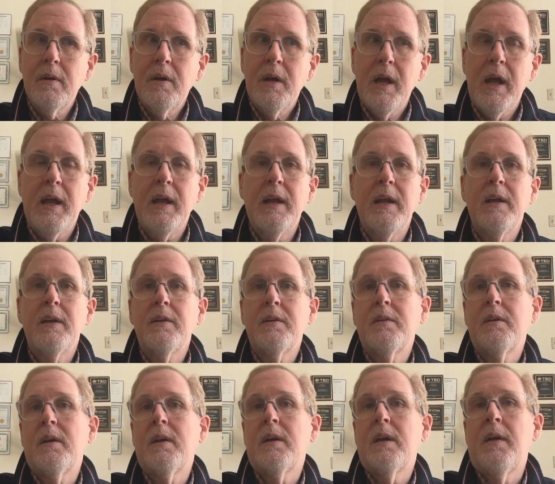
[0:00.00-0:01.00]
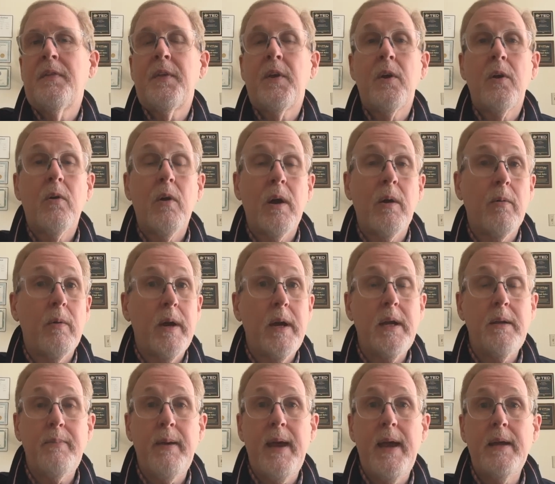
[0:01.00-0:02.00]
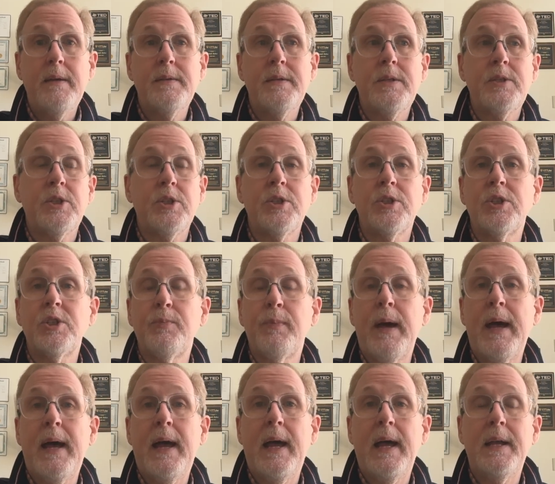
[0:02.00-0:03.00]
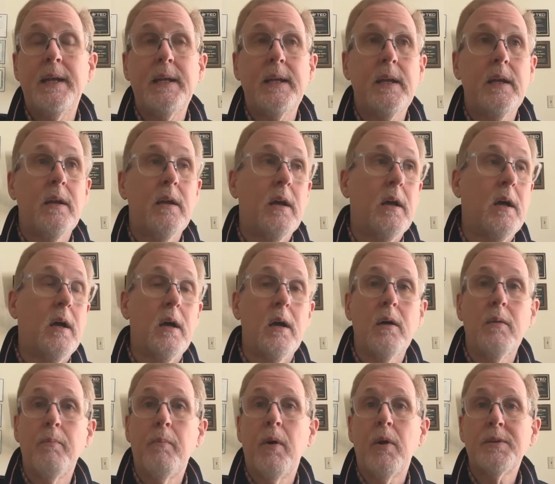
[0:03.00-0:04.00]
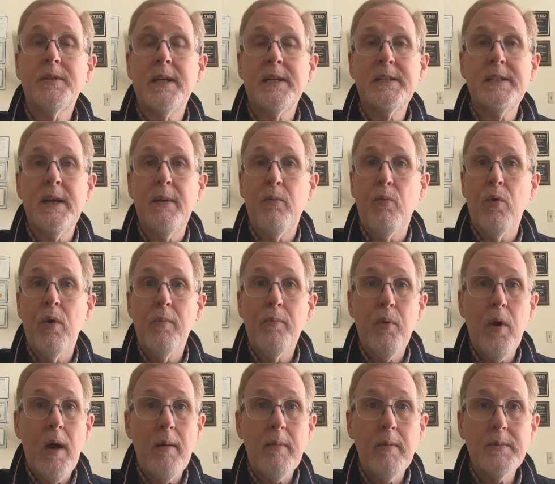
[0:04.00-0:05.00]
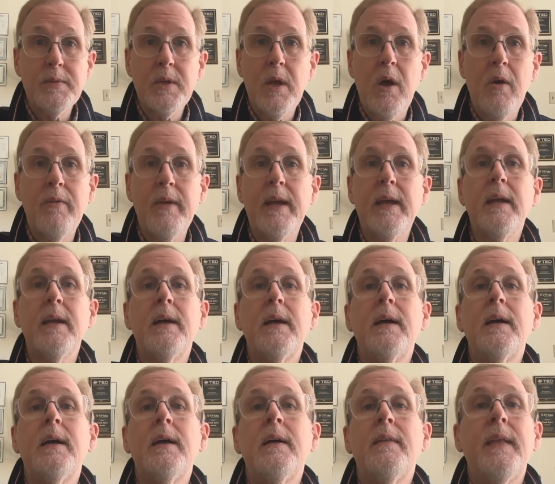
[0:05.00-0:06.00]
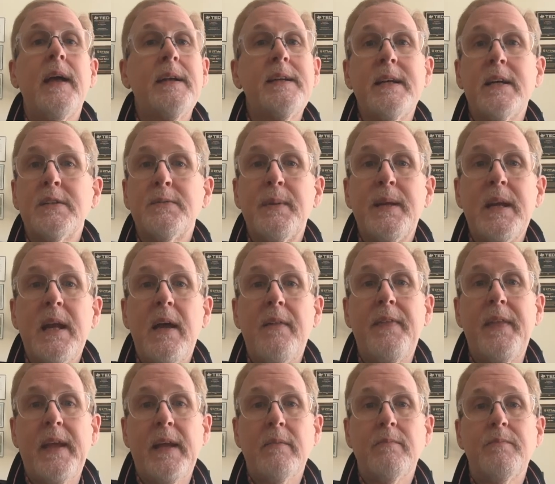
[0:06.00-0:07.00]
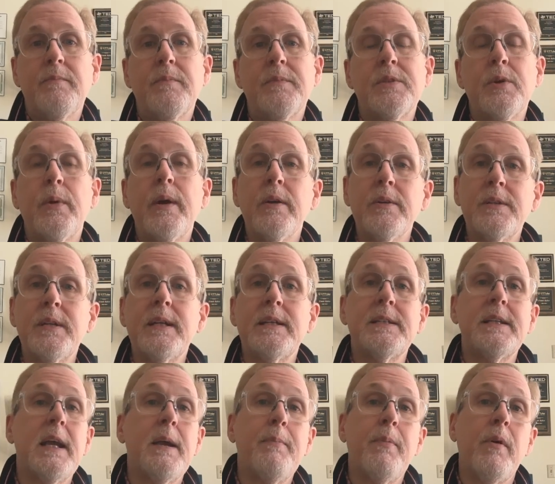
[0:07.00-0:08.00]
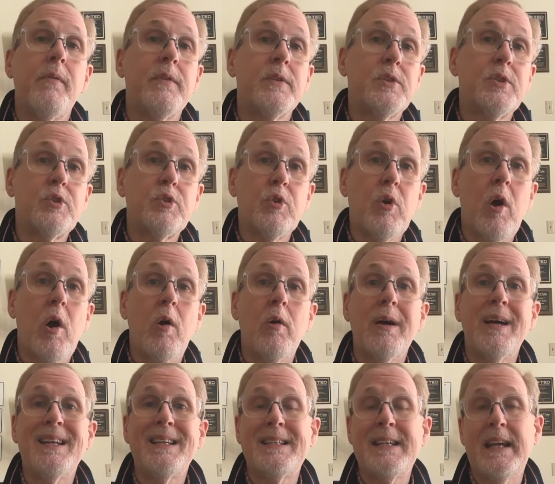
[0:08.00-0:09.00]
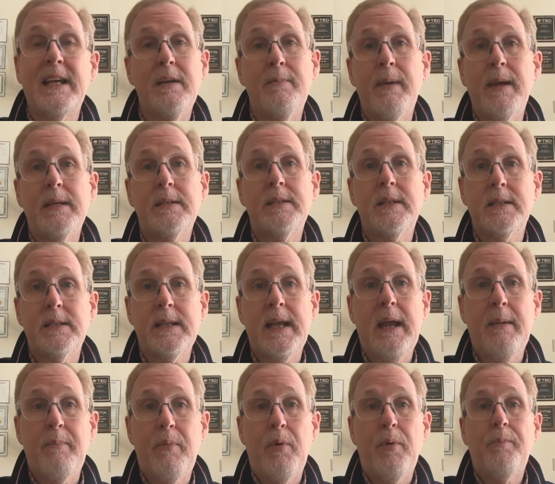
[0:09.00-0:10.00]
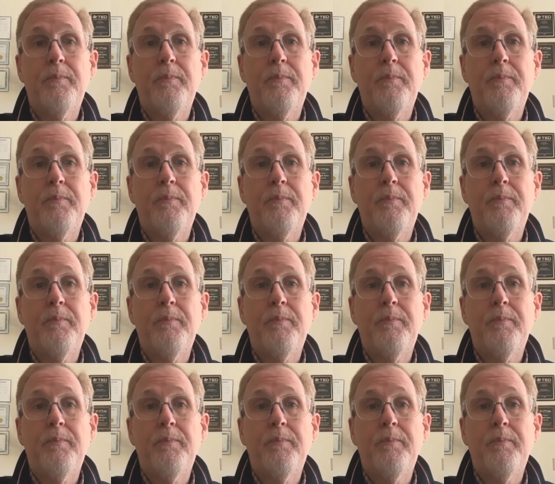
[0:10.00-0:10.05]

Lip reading: A third grade reading passage? Is she behind in multi-step word problem solving? That tells me nothing. So here's an example of a strong data-based example.